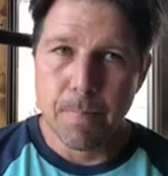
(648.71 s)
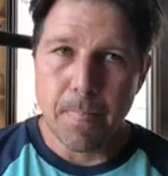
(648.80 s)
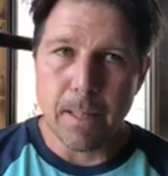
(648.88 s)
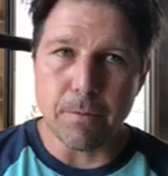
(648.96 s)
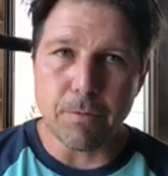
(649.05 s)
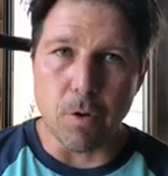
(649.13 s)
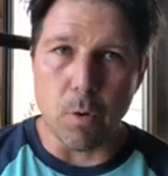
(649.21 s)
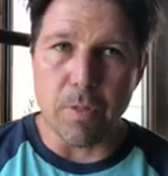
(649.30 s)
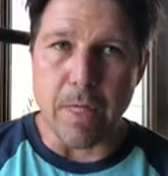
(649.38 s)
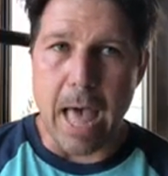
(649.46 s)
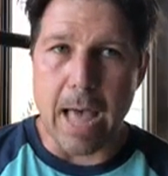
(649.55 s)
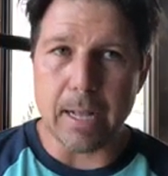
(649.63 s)
And so
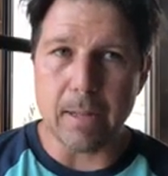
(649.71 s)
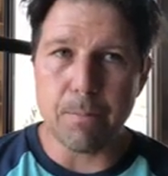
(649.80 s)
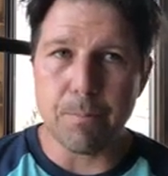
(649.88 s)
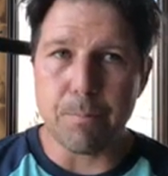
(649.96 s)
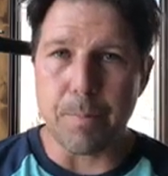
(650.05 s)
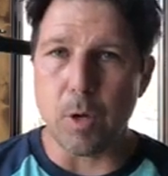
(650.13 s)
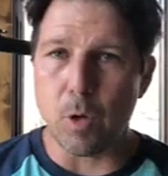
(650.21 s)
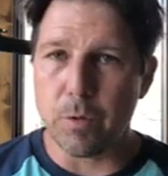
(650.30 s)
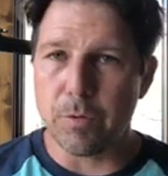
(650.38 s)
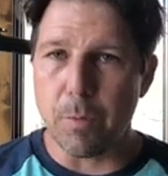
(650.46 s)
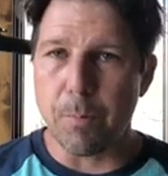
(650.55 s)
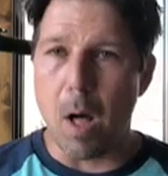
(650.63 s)
that
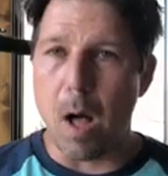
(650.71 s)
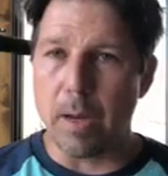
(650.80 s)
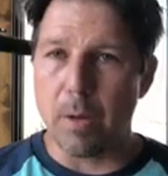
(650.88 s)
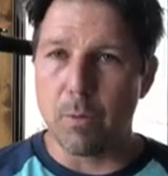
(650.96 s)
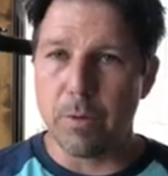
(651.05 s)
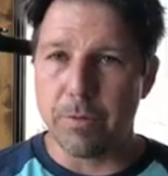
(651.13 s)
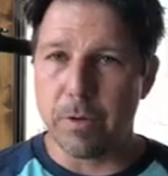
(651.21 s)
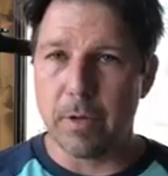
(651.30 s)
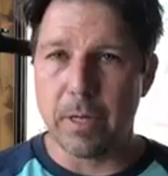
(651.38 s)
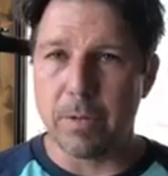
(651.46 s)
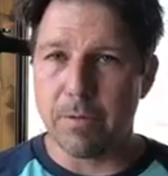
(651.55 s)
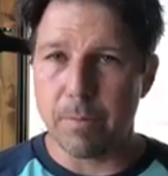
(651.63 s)
builds a body
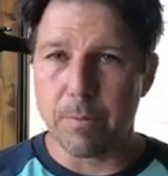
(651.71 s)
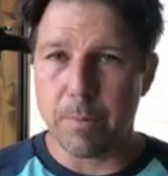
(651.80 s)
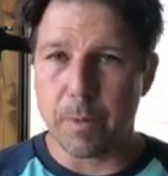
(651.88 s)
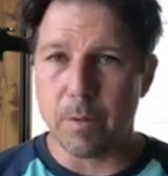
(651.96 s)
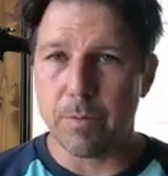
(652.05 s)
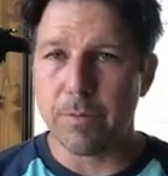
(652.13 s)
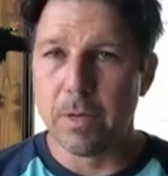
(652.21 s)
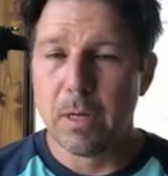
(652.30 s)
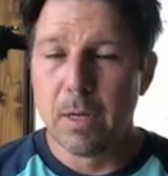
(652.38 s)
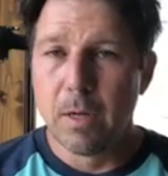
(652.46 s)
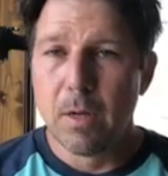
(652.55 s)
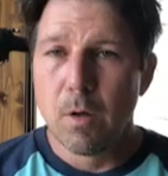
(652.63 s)
resilience. It builds,
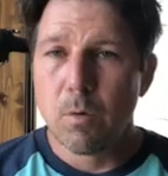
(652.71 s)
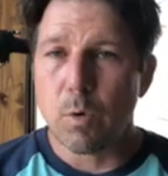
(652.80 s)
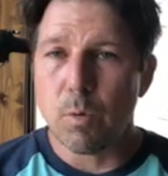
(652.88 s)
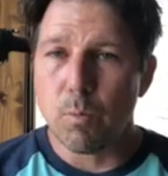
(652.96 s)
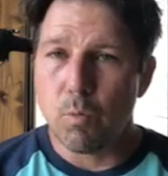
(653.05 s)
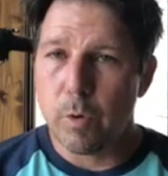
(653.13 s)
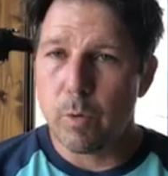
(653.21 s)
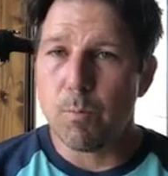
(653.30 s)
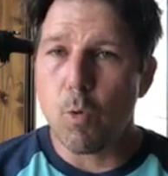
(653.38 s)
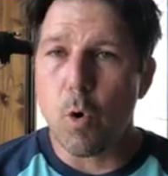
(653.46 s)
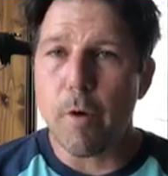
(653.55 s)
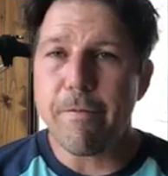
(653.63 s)
we're
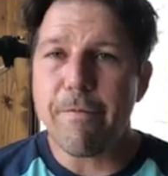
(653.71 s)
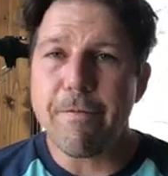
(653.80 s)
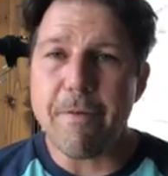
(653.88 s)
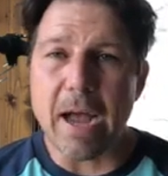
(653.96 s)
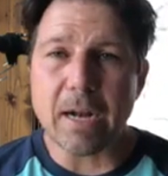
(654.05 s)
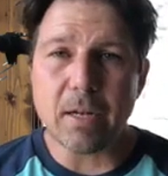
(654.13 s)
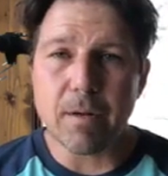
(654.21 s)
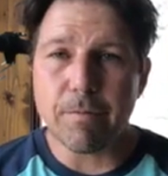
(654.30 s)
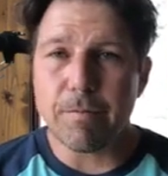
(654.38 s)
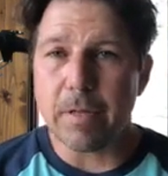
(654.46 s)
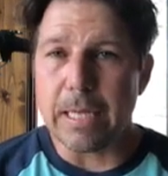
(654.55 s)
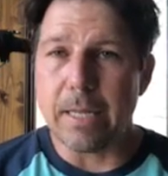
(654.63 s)
more
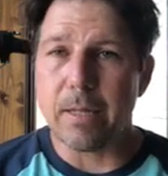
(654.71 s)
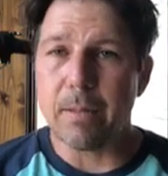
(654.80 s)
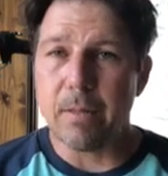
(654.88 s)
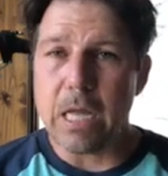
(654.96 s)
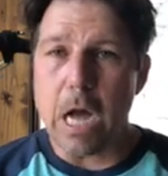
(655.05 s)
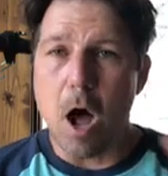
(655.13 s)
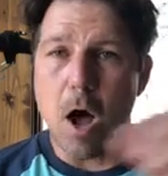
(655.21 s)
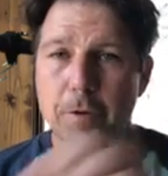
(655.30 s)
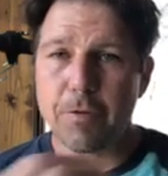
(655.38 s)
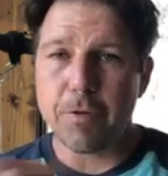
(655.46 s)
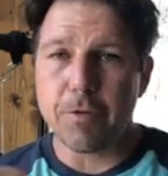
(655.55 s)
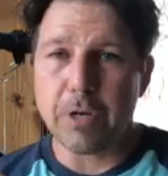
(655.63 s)
effectively, the
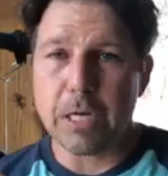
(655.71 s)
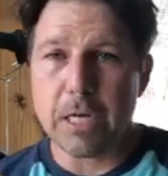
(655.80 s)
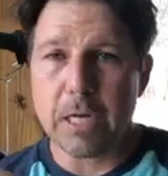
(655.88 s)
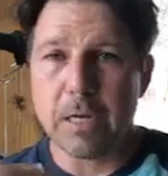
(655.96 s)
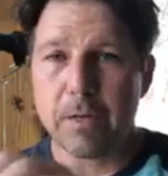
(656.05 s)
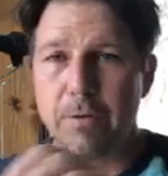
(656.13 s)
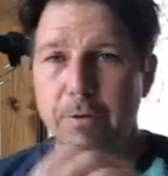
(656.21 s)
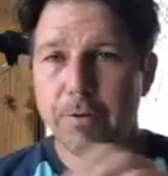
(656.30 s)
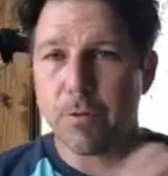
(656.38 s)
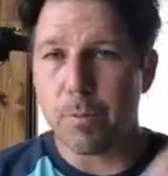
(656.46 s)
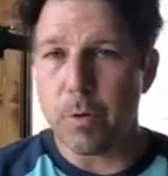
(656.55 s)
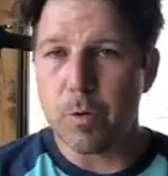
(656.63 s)
oxygen
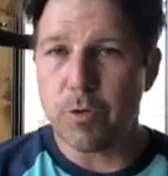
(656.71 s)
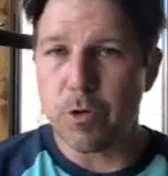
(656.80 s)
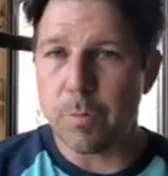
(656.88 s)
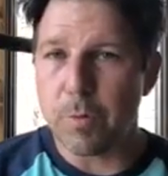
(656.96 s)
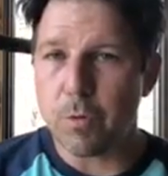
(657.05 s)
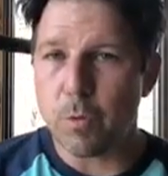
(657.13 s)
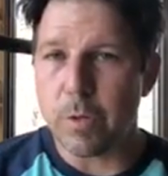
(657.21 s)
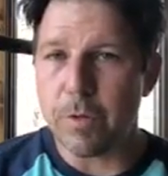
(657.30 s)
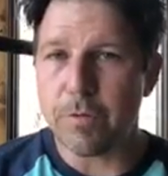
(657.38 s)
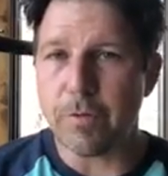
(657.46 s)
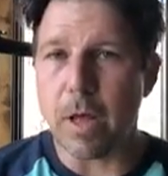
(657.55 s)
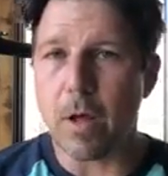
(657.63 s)
distribution between
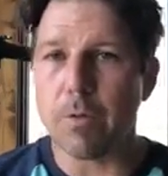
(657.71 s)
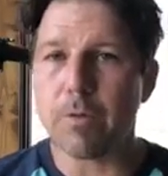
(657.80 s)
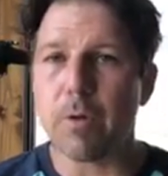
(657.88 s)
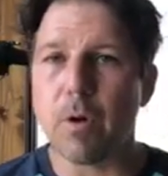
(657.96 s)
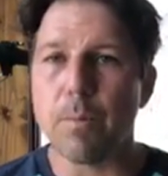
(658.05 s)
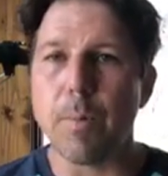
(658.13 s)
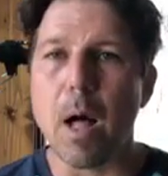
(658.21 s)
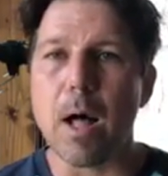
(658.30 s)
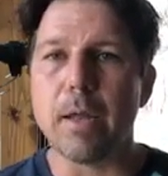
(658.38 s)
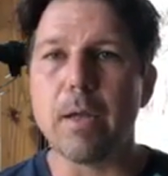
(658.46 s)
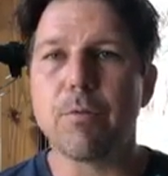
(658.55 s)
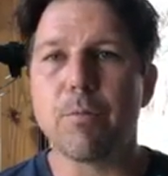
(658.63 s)
cells in our
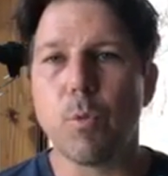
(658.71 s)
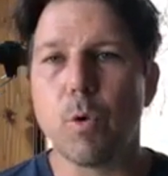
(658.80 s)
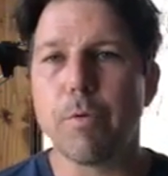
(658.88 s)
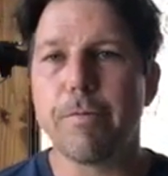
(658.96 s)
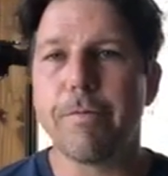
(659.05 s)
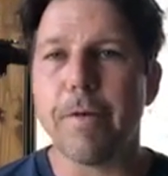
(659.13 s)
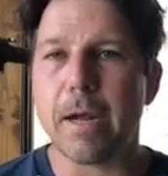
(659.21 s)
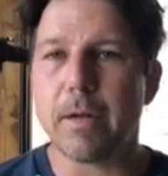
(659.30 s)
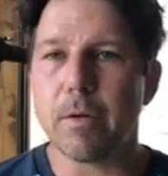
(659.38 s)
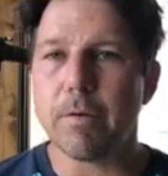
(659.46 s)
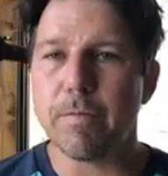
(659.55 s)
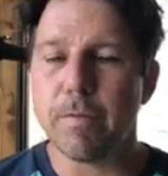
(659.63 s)
body is more
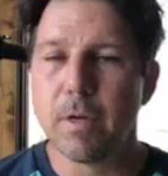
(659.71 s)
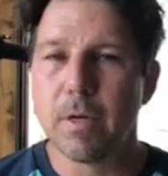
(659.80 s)
effective.